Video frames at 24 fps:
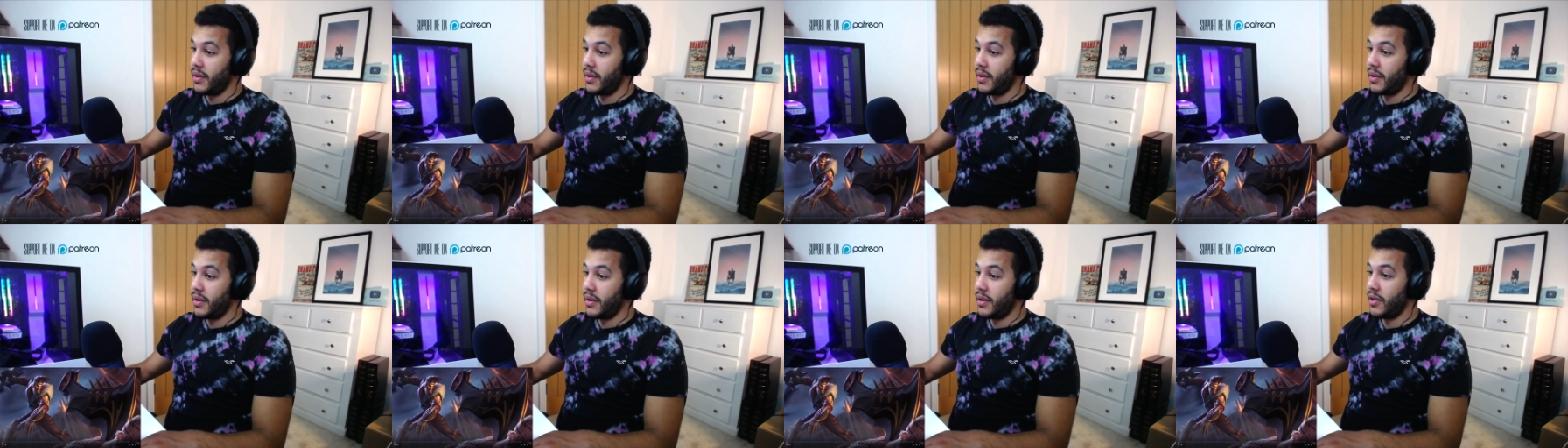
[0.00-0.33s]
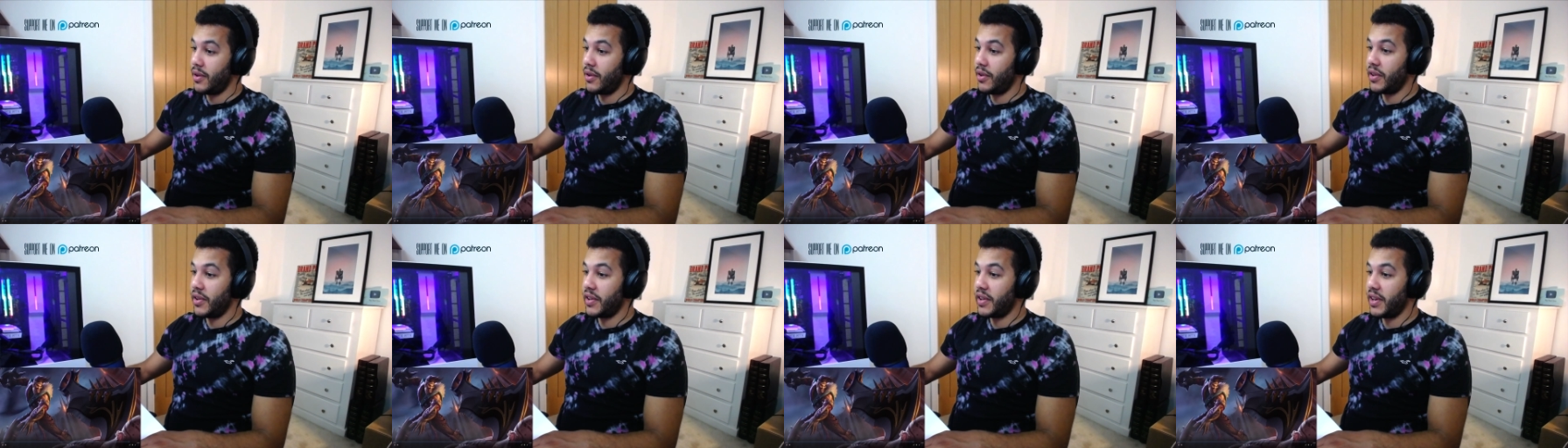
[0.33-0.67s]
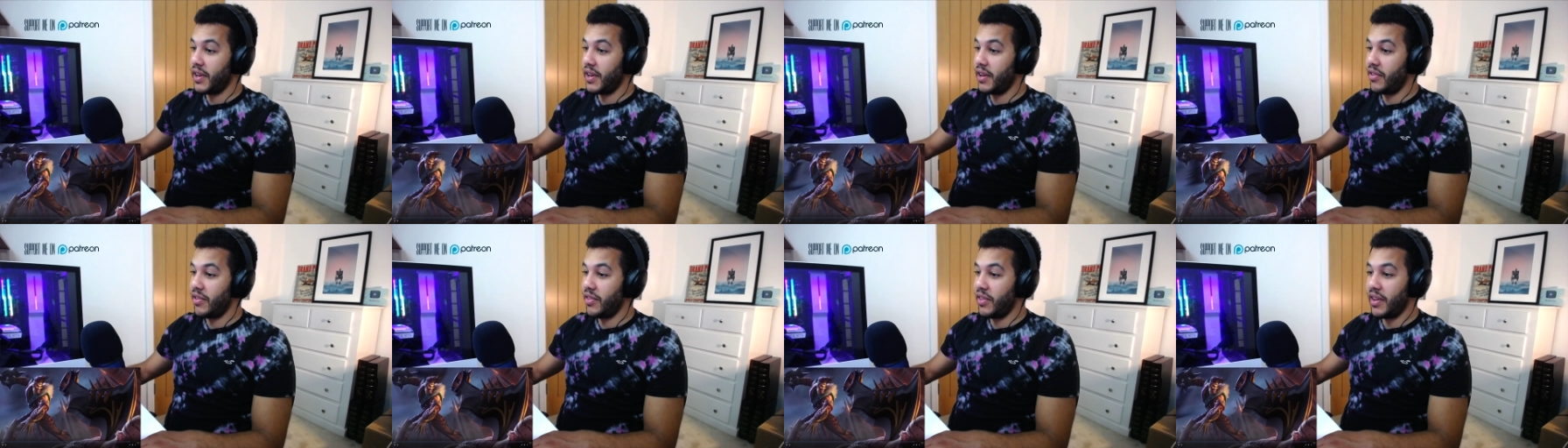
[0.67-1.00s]
Now we can
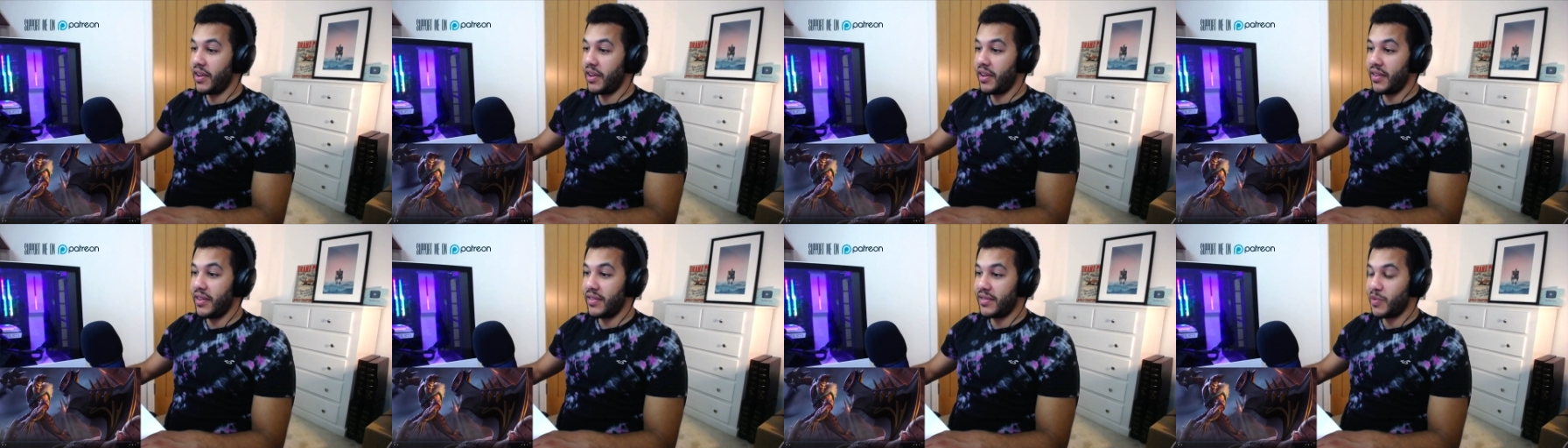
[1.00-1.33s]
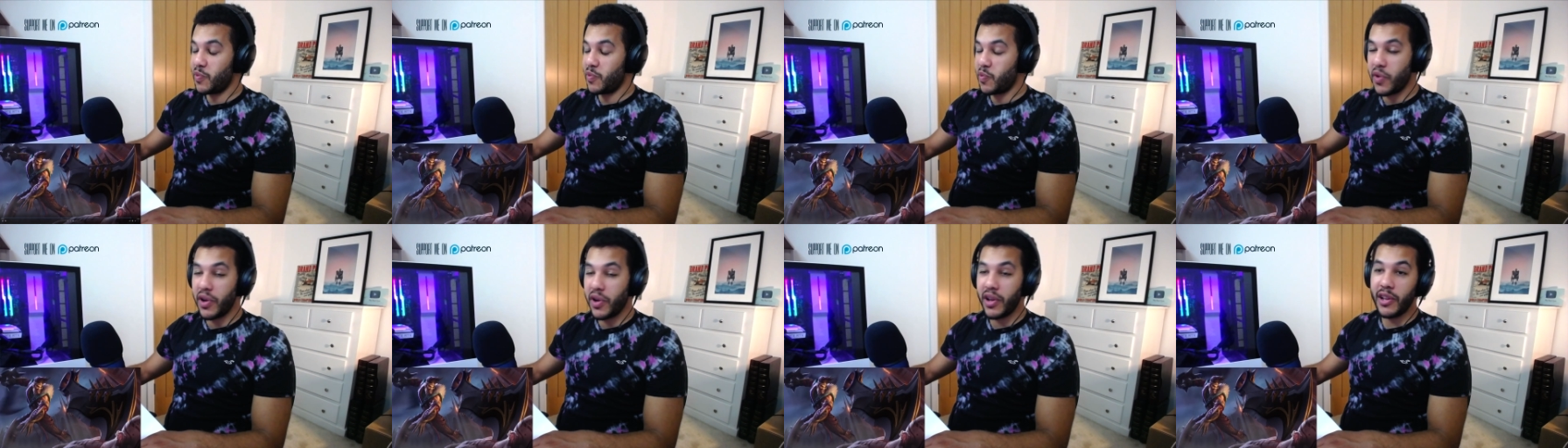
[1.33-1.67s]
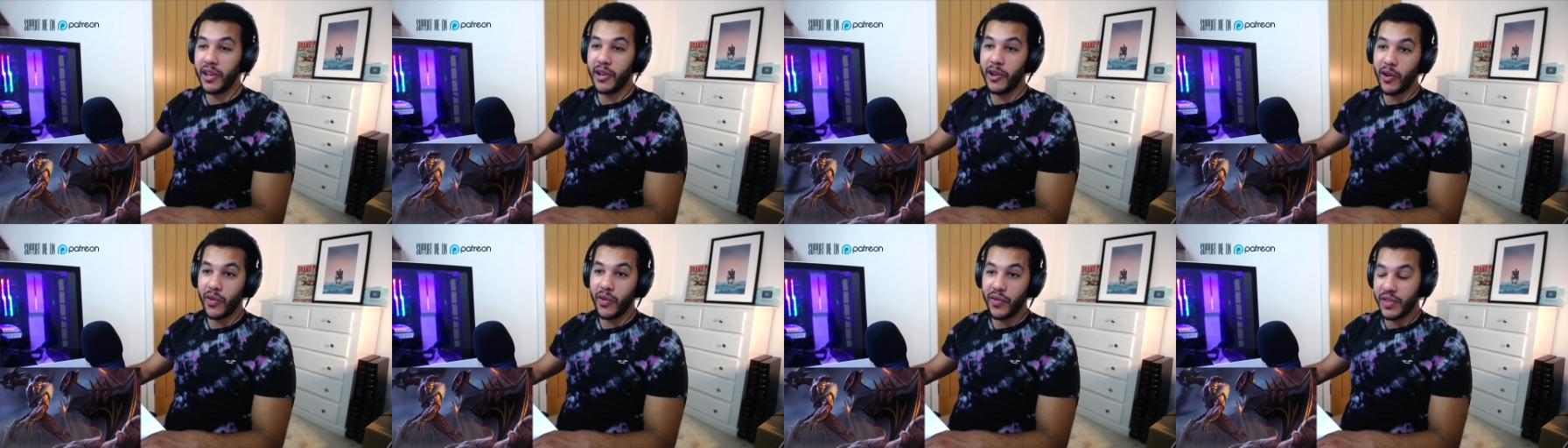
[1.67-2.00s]
hear at the end is the
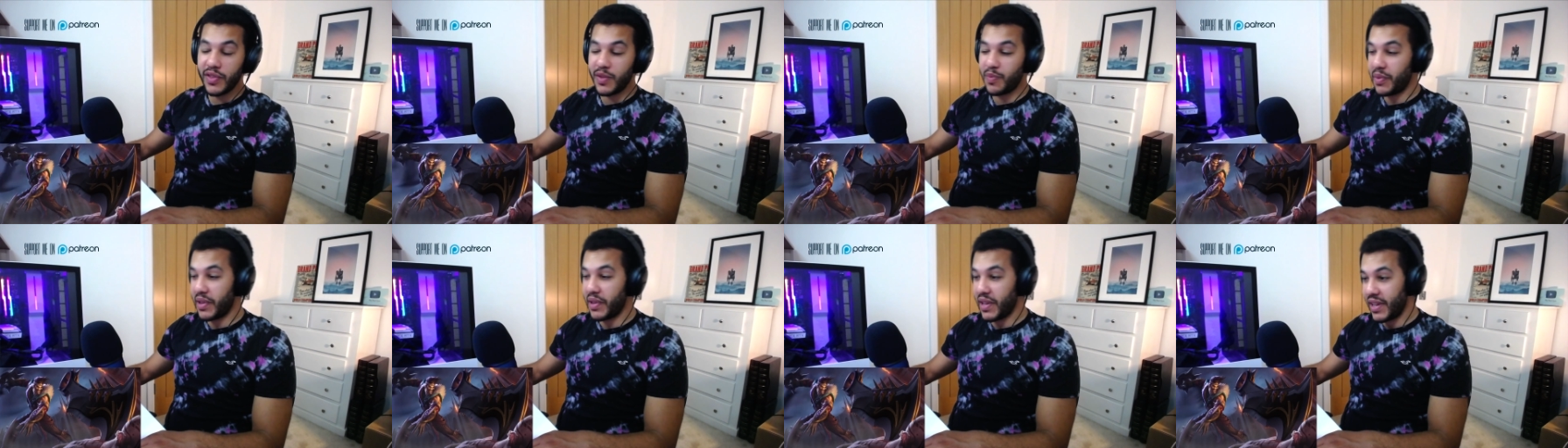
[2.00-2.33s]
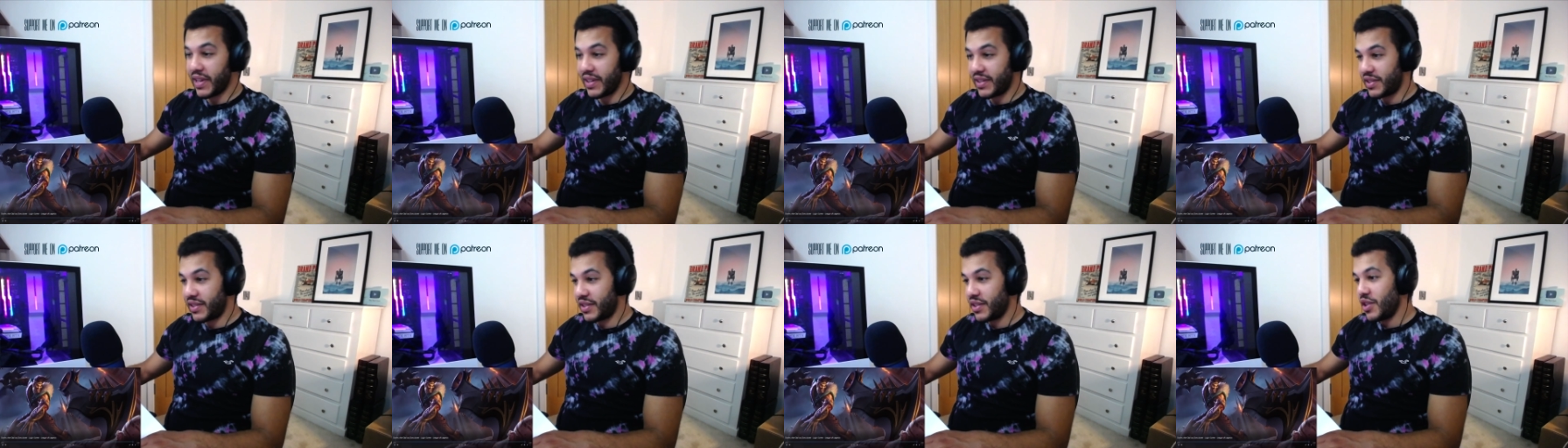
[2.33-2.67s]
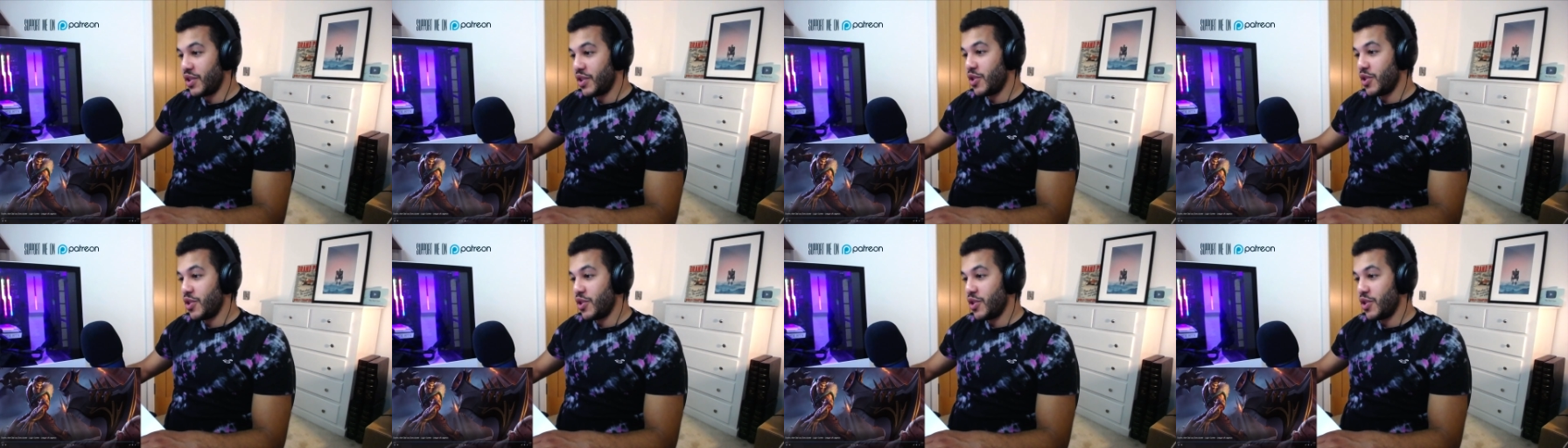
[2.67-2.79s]
whirling of his blades.